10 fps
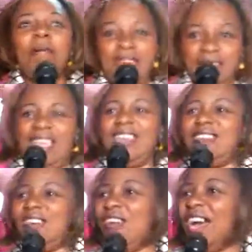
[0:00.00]
with the
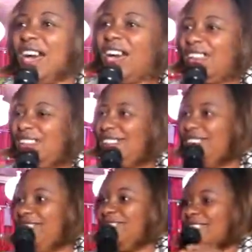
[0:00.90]
things of God.
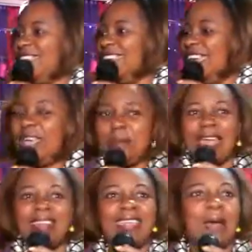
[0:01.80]

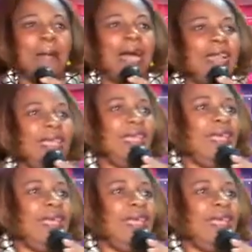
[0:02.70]
Amen, somebody.